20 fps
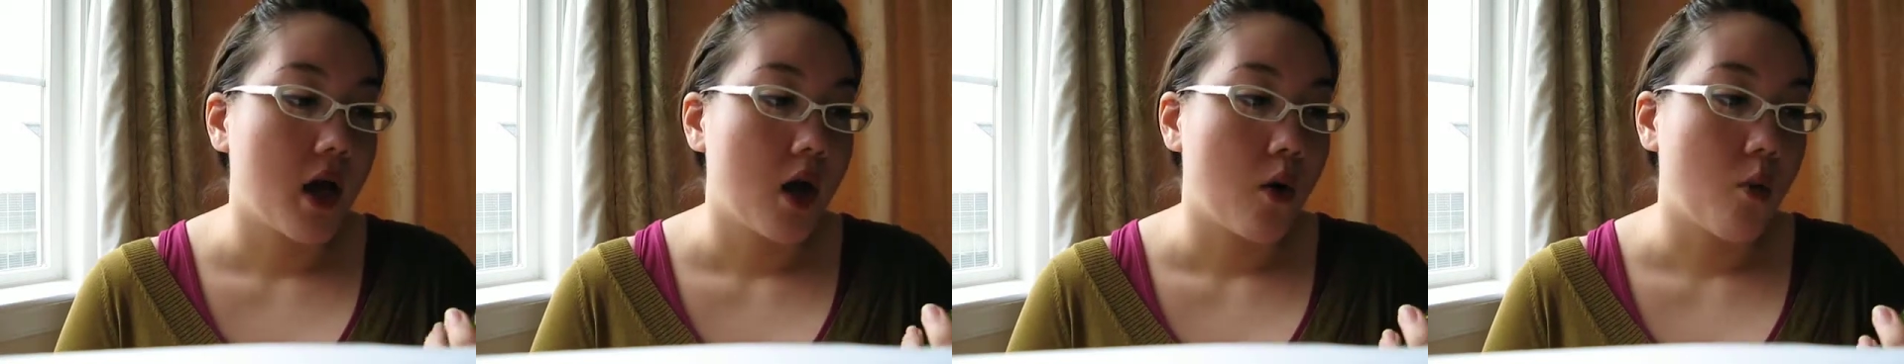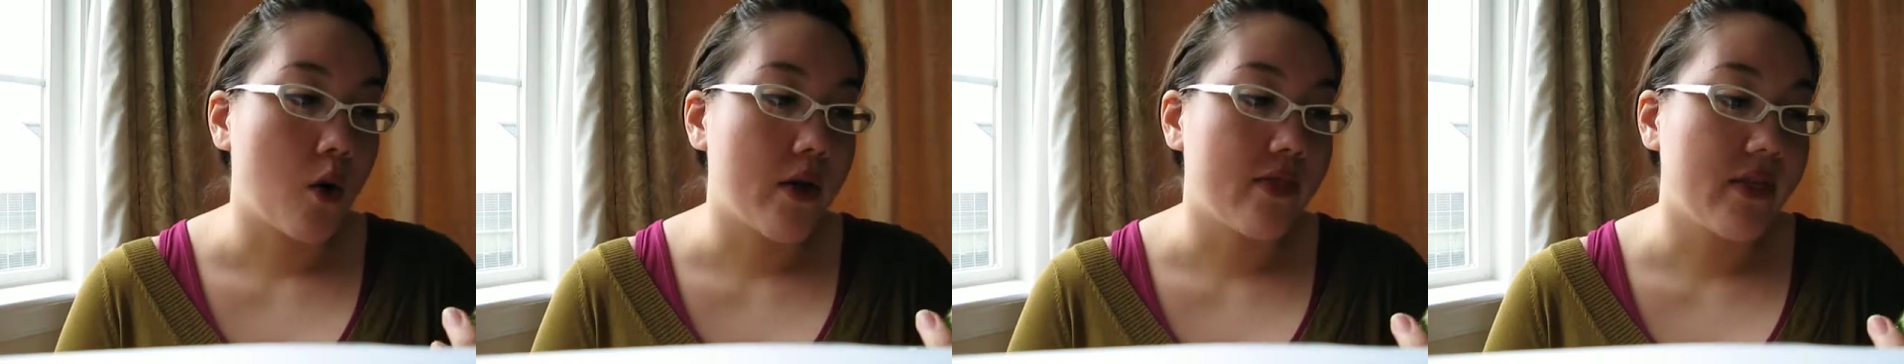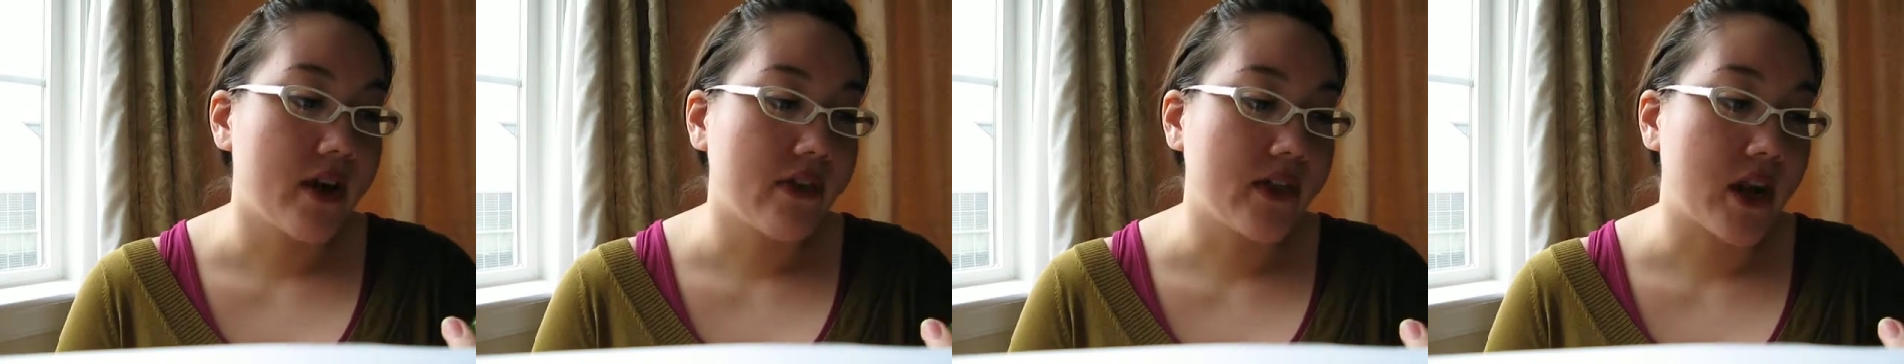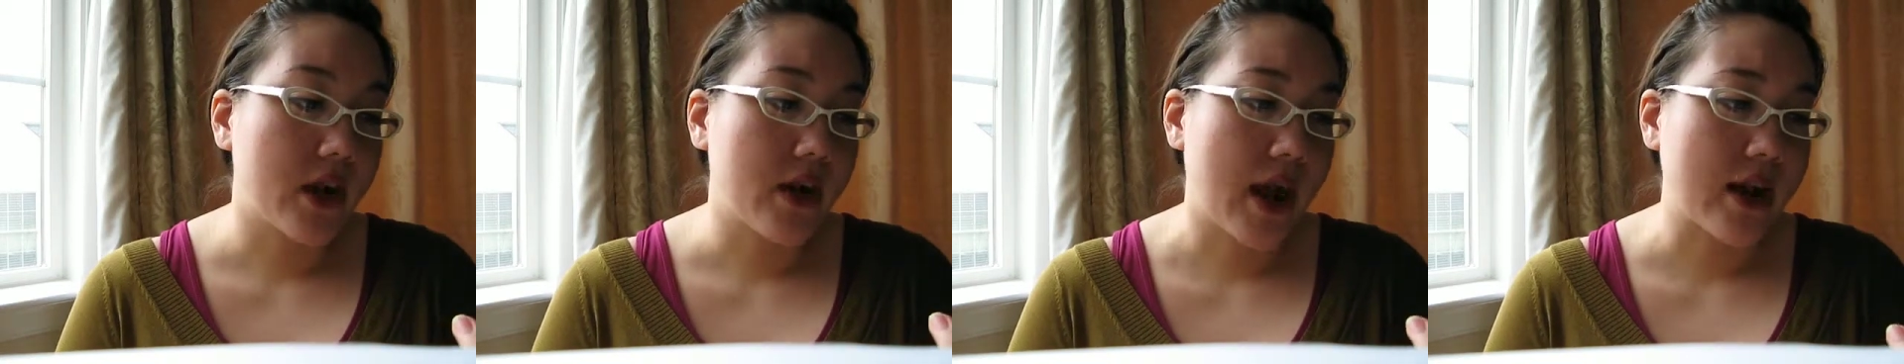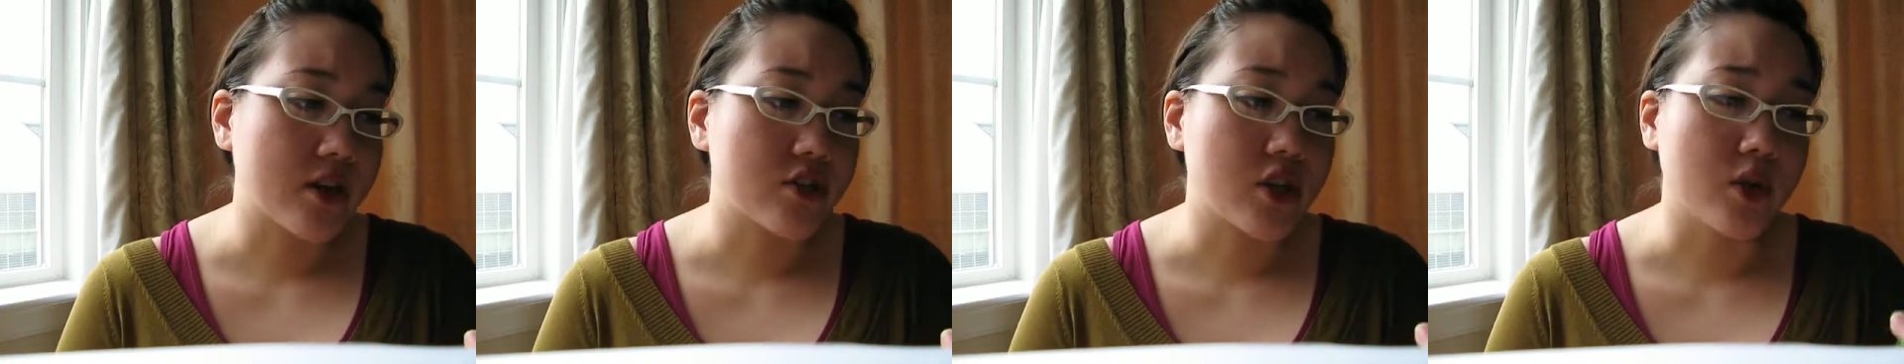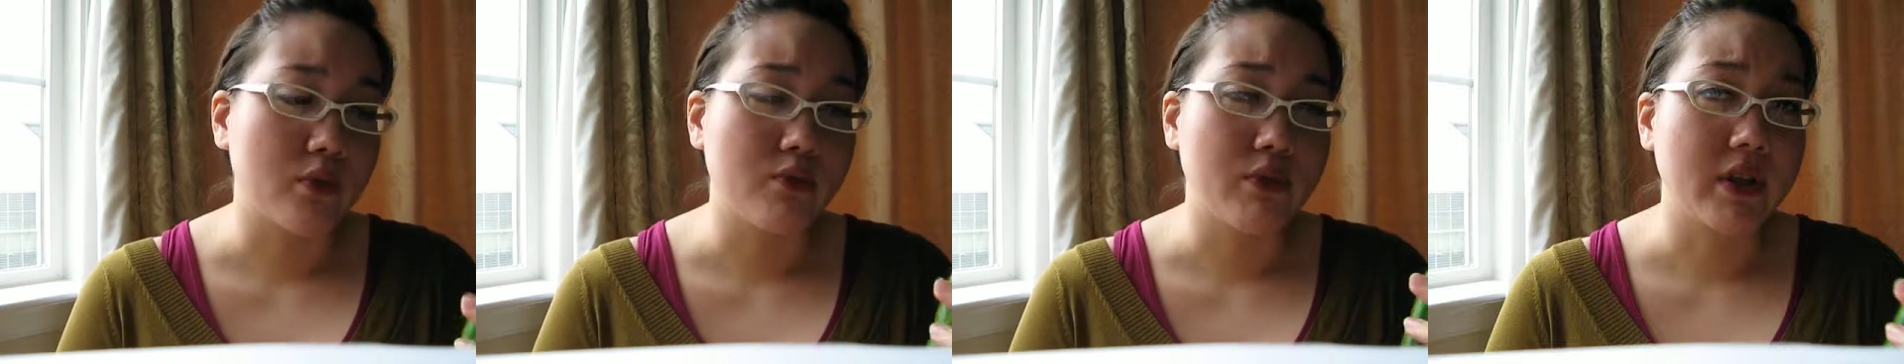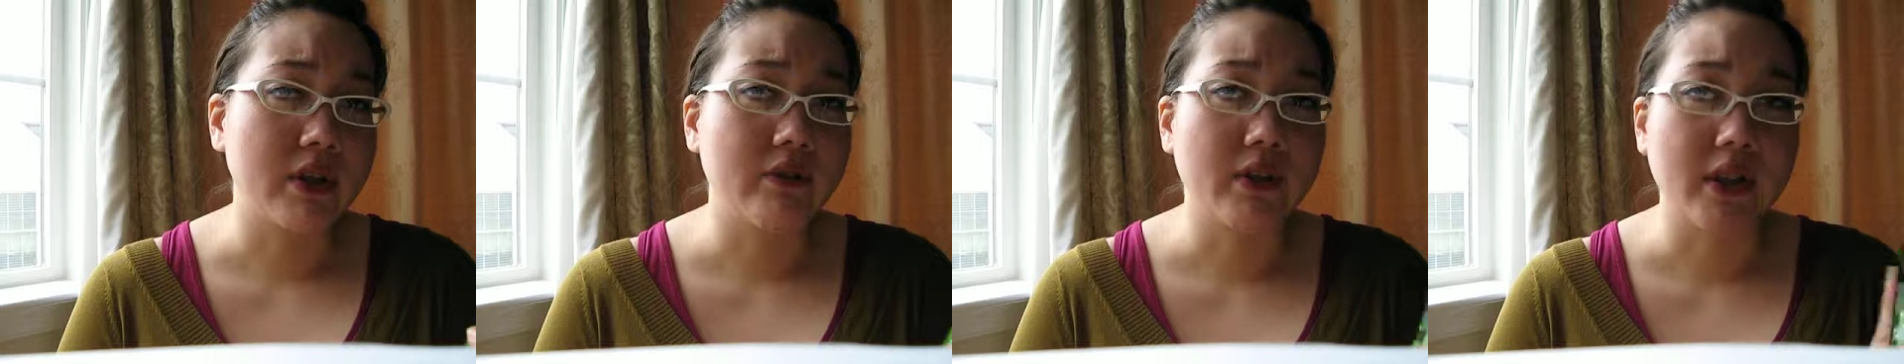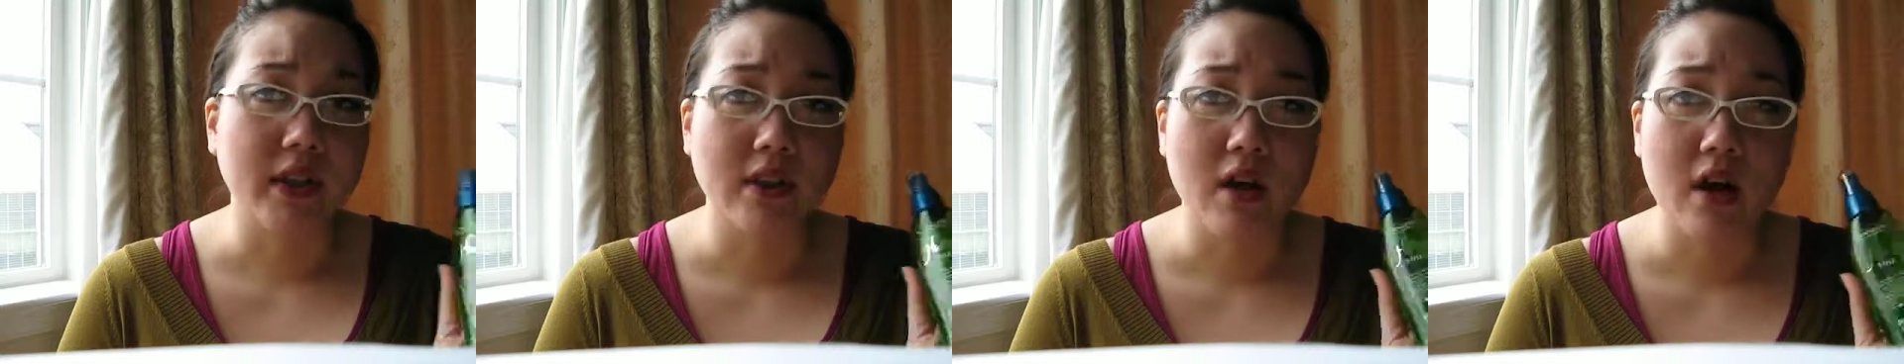one thing that I actually
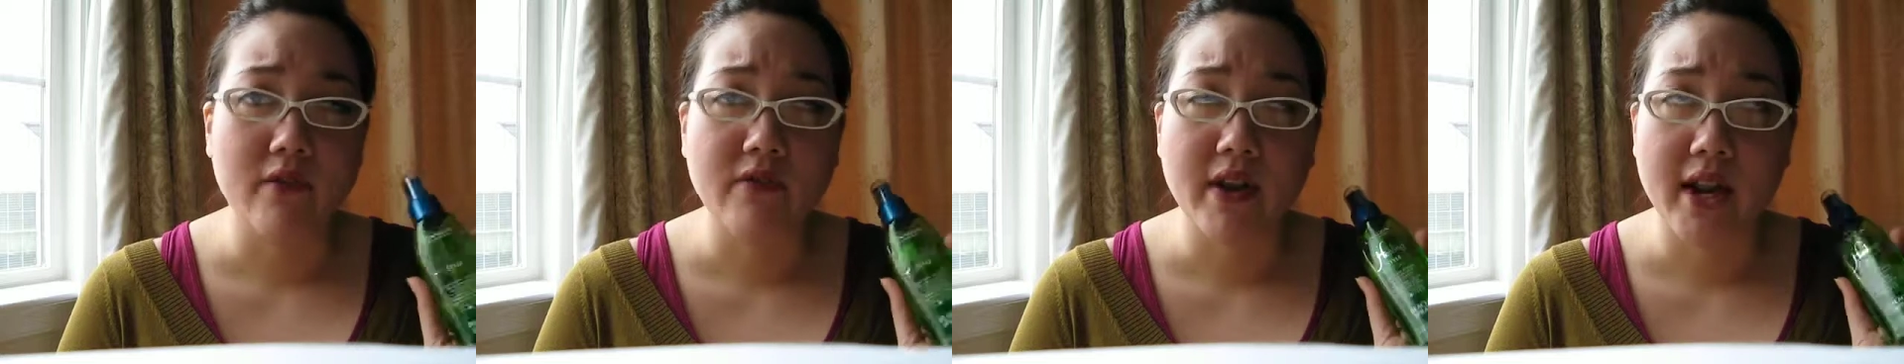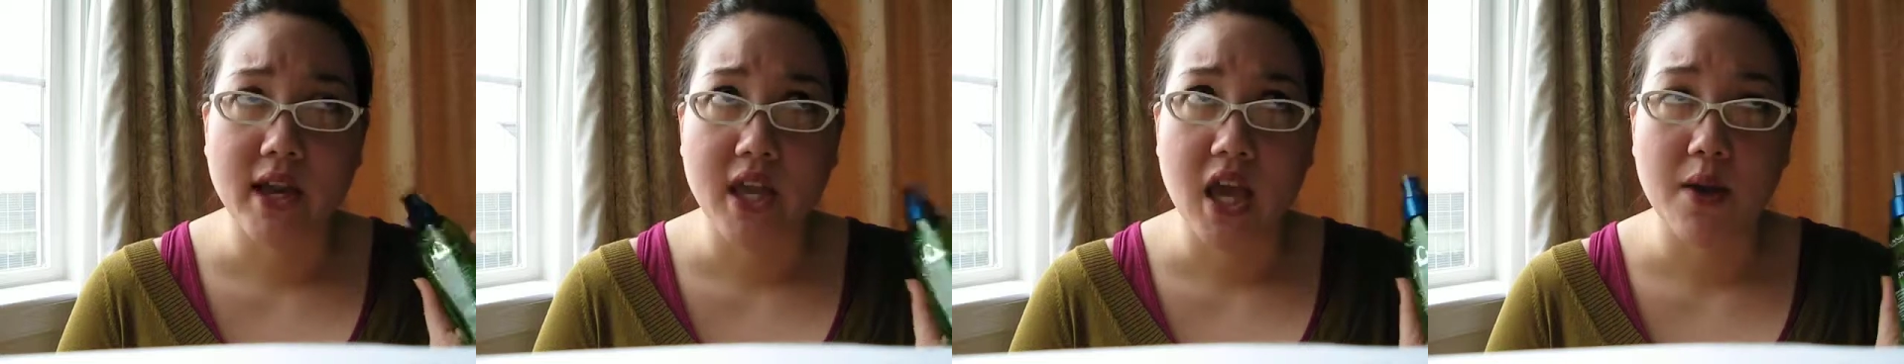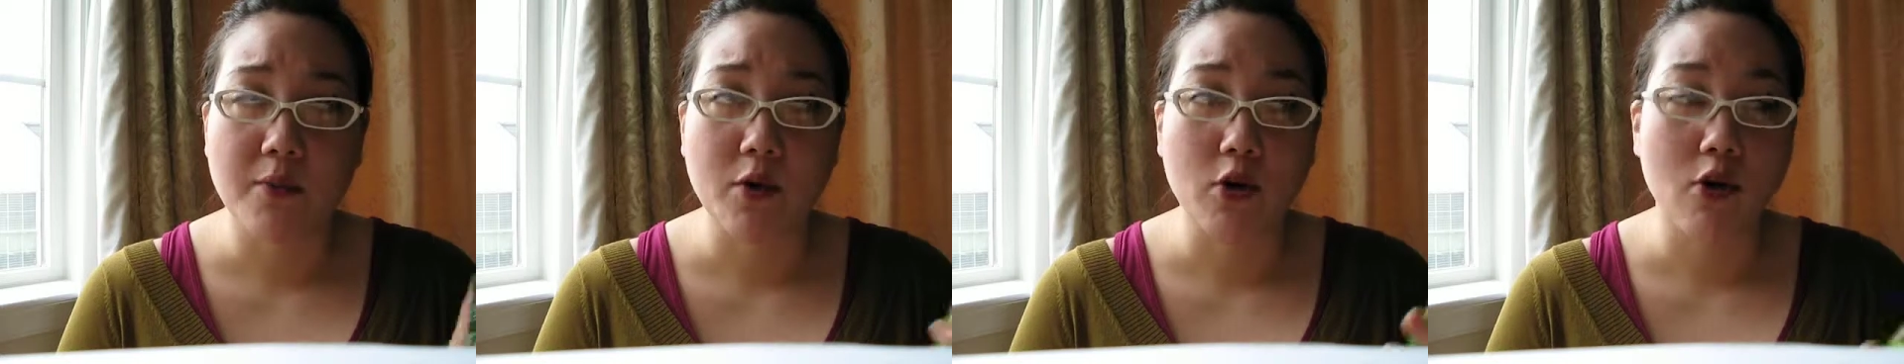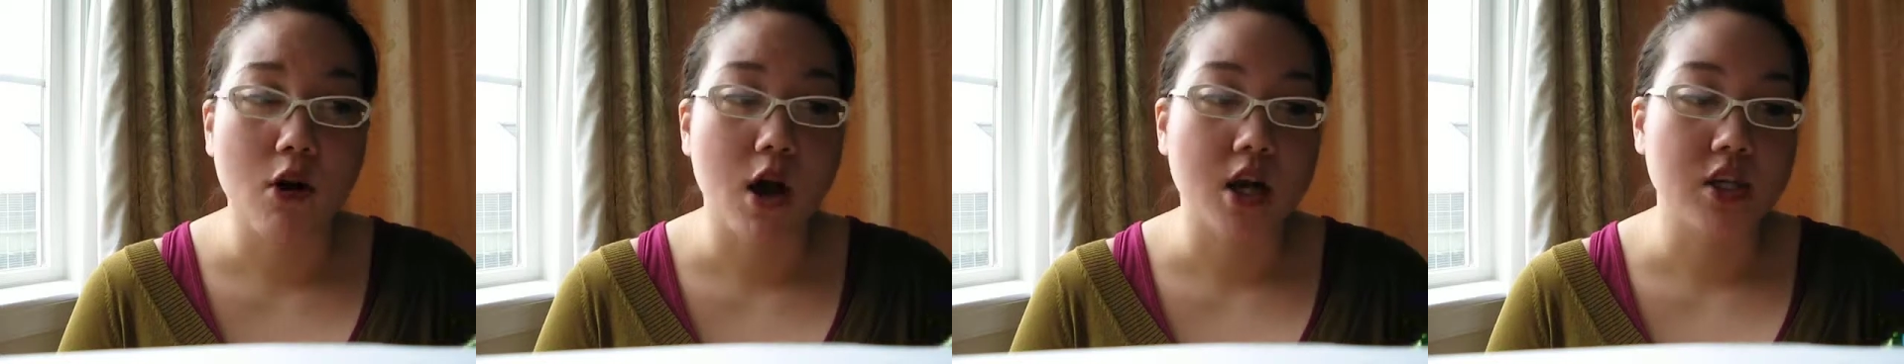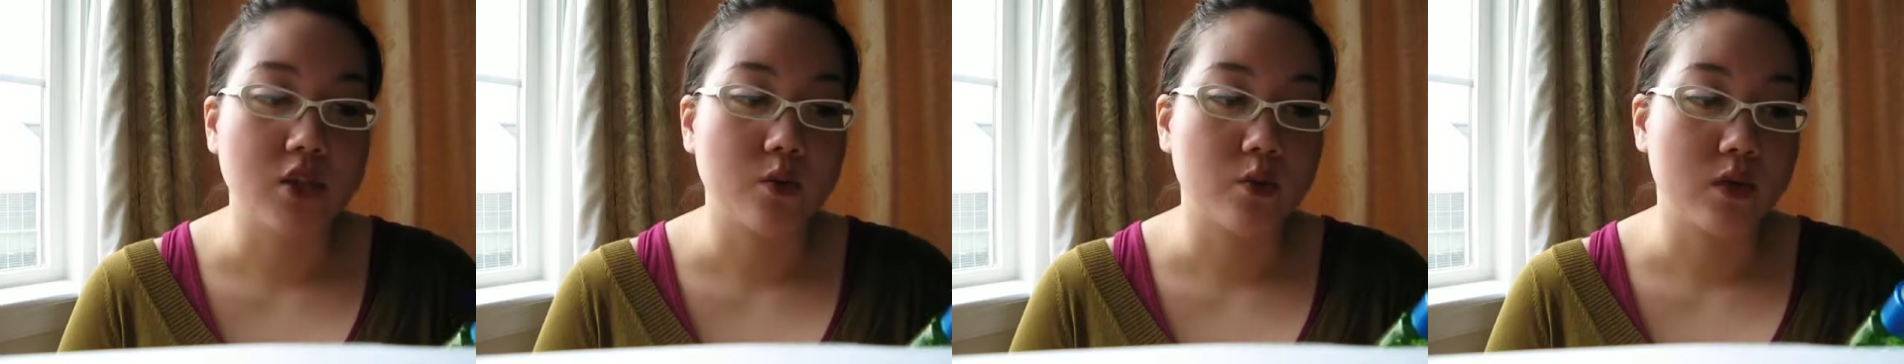really love that I came across